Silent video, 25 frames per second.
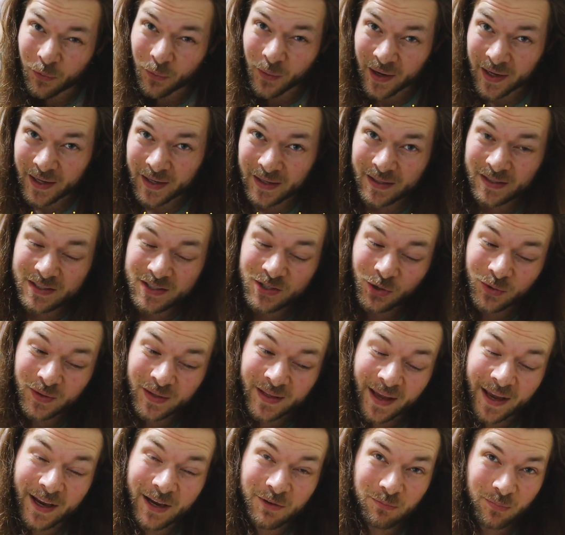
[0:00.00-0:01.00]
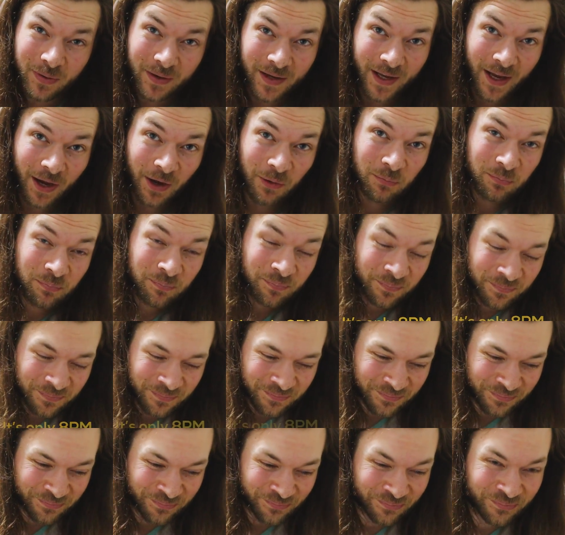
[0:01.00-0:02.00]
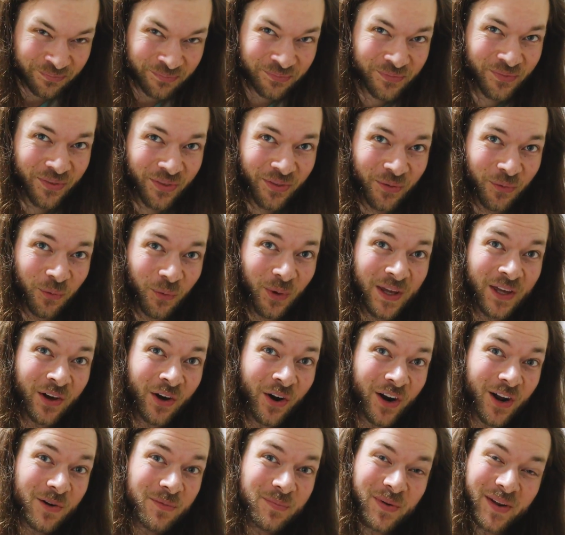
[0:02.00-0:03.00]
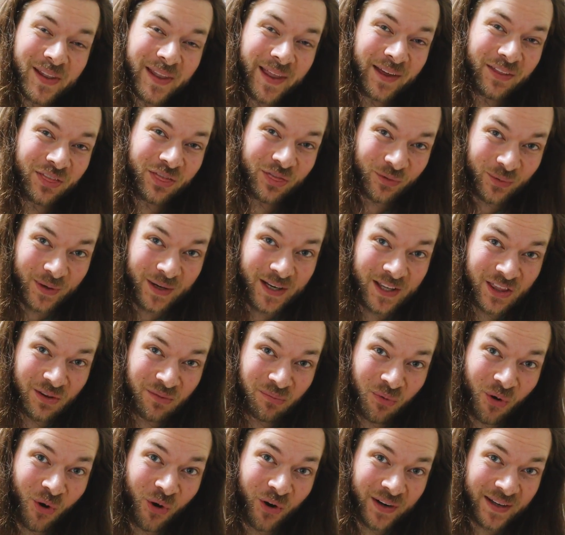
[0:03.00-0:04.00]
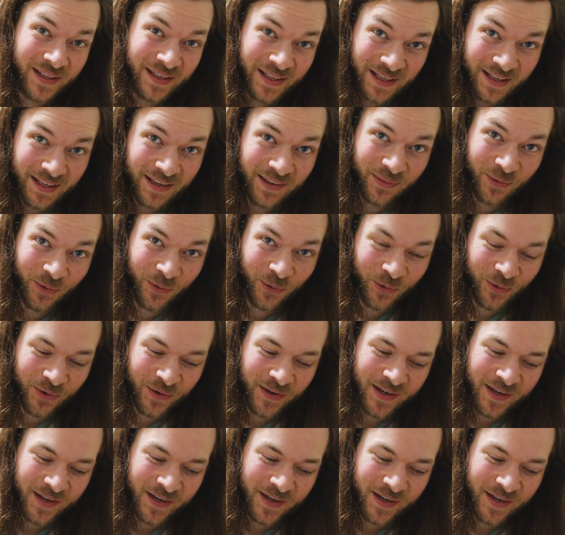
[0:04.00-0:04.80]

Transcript: awake. It's only eight P M We got up at like three in the morning here though.